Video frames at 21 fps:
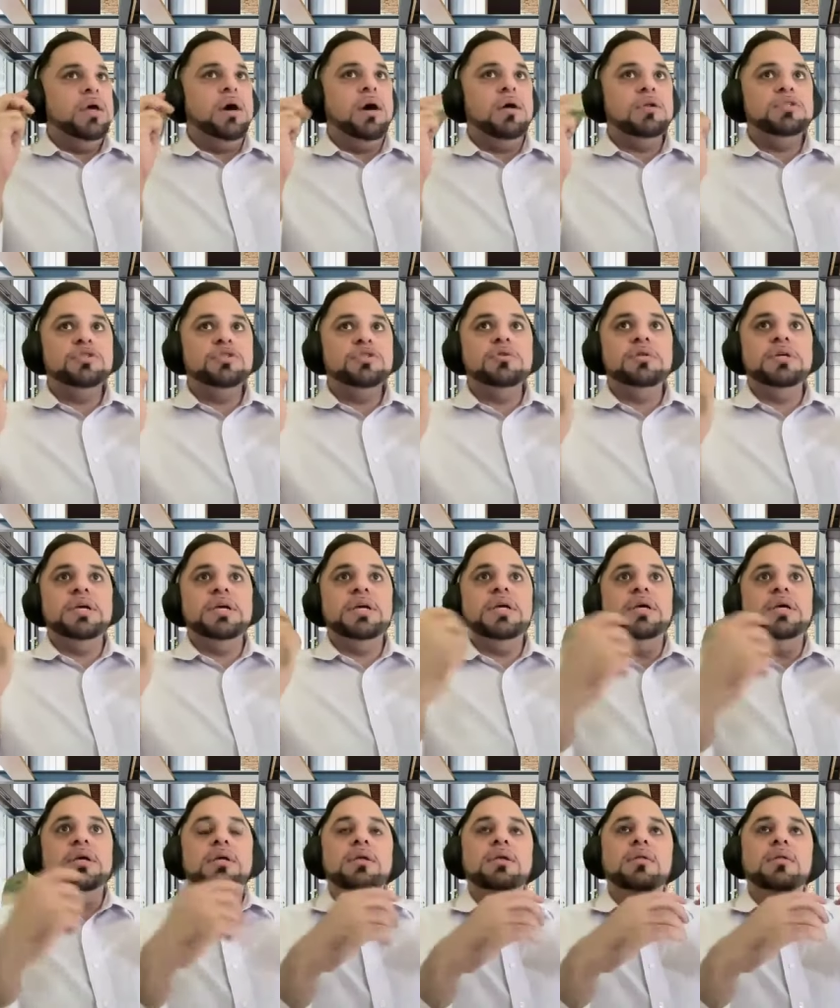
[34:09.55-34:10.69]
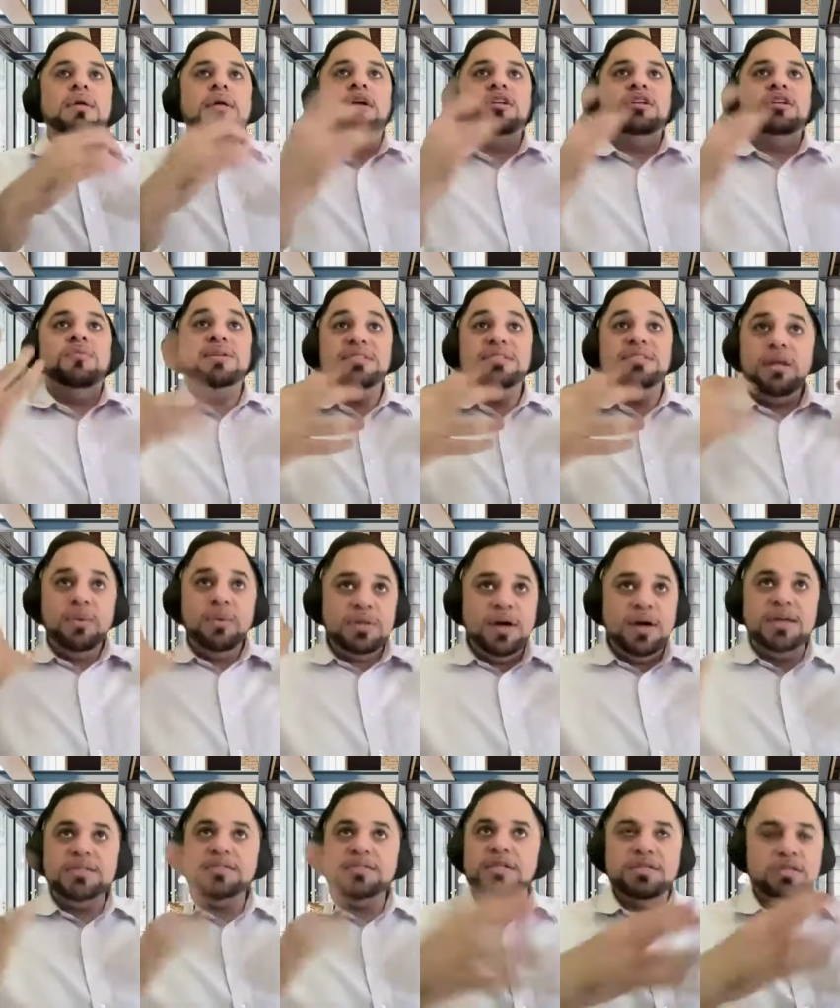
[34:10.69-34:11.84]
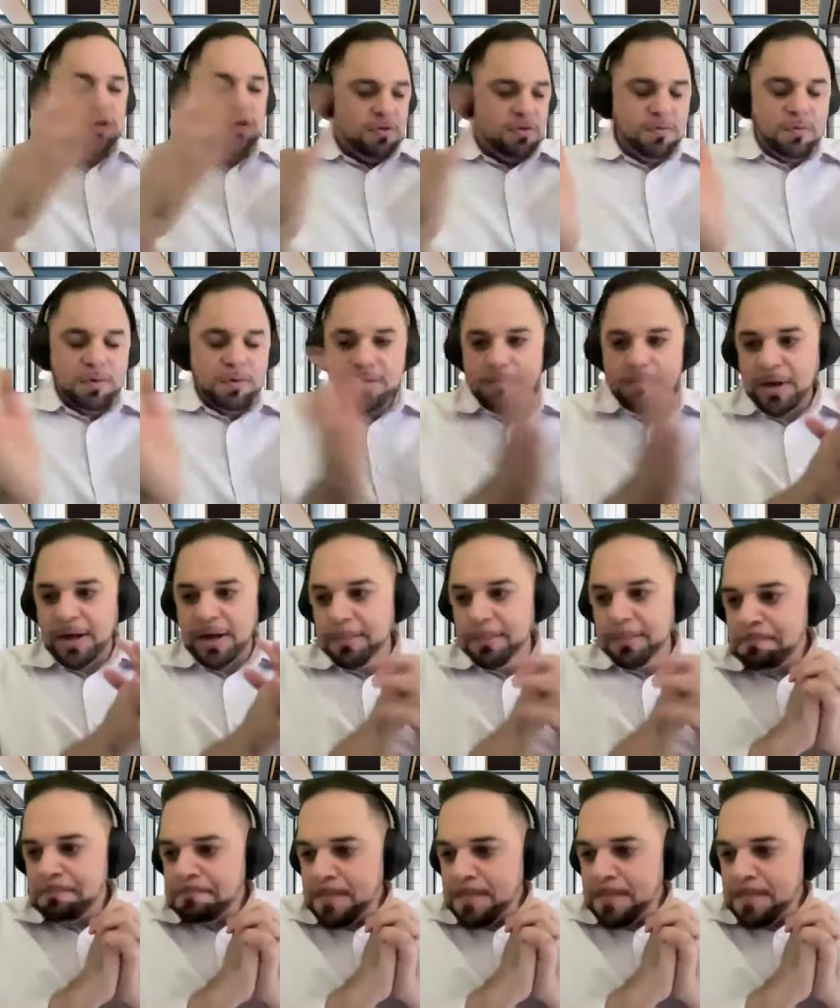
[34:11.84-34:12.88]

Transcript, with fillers: culturally culturally resonated with us and so forth, right?